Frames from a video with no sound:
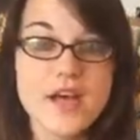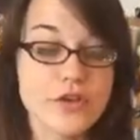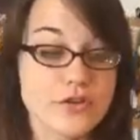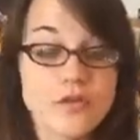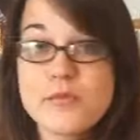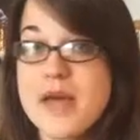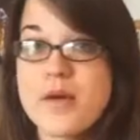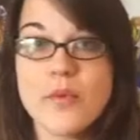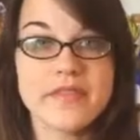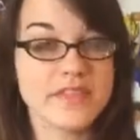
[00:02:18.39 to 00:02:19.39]
You may
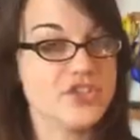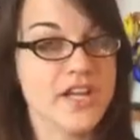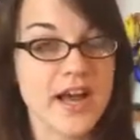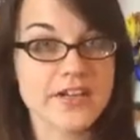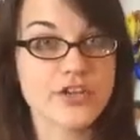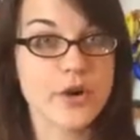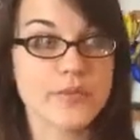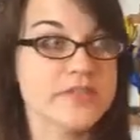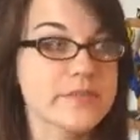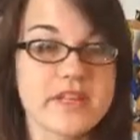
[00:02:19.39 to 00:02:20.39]
want the G.I. Joe,
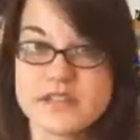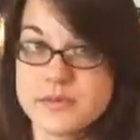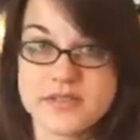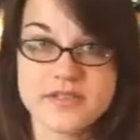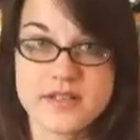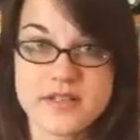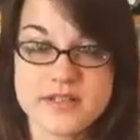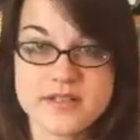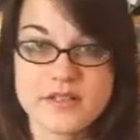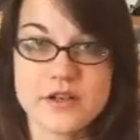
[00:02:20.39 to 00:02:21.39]
but somebody else wants
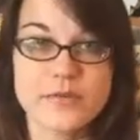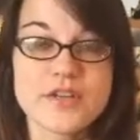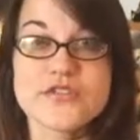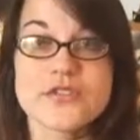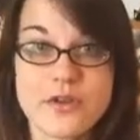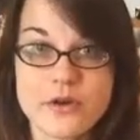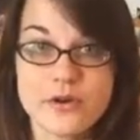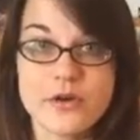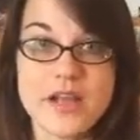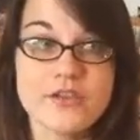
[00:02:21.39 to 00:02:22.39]
the, Ninja
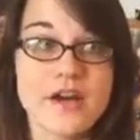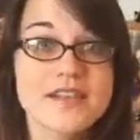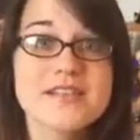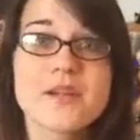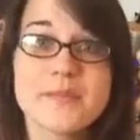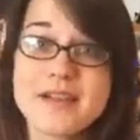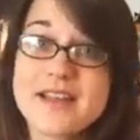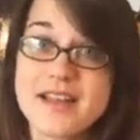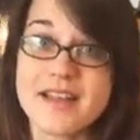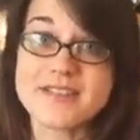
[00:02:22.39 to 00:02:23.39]
Turtle, and you guys end up
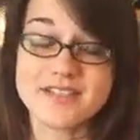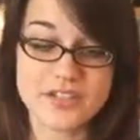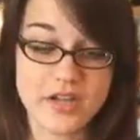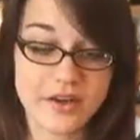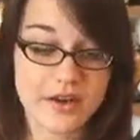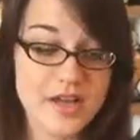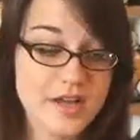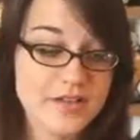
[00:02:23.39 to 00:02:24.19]
bidding against each other.